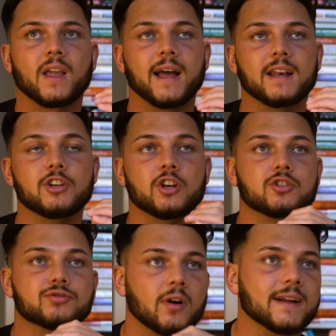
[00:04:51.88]
and,
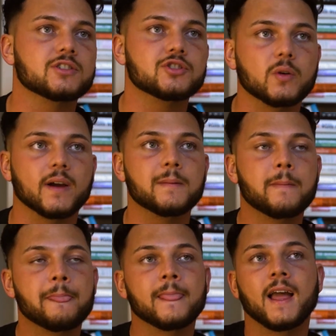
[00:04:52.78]
trying to do
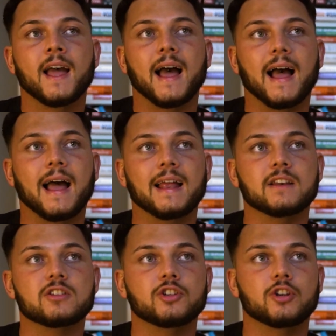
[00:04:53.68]
it
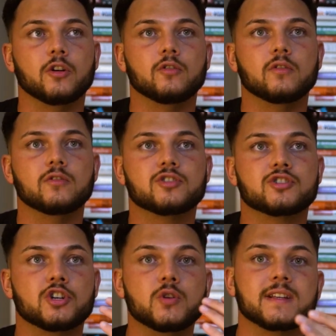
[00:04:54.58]
and, just
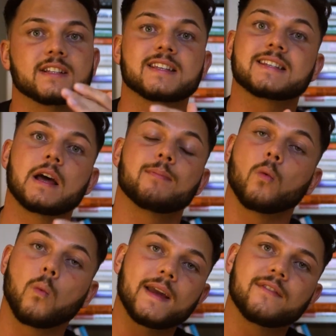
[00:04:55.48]
choosing to step
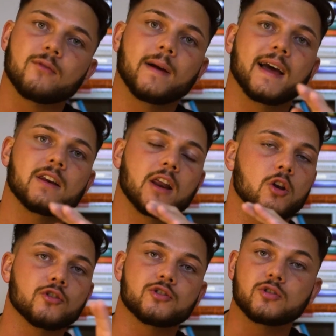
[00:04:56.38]
away from it and
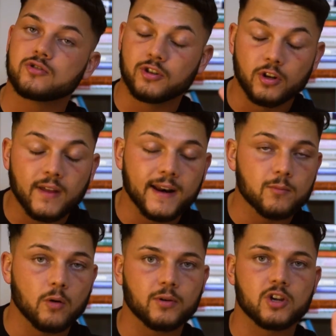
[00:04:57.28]
not to do that
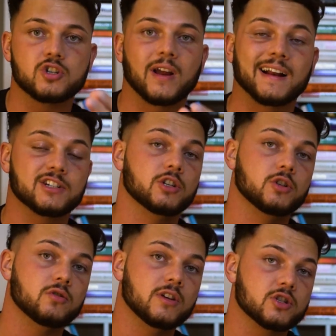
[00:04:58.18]
anymore because
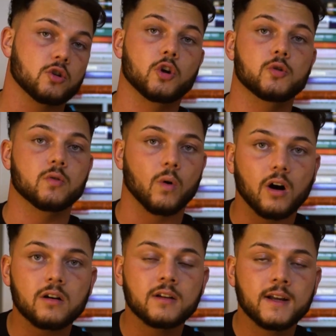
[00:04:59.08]
actually it's not who you
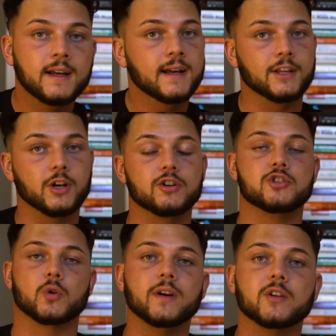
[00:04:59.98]
are and you don't
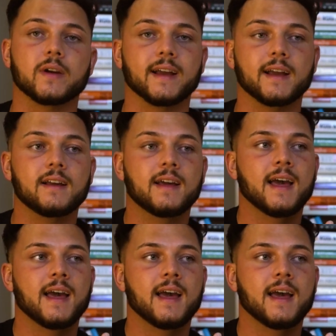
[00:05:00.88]
enjoy doing it.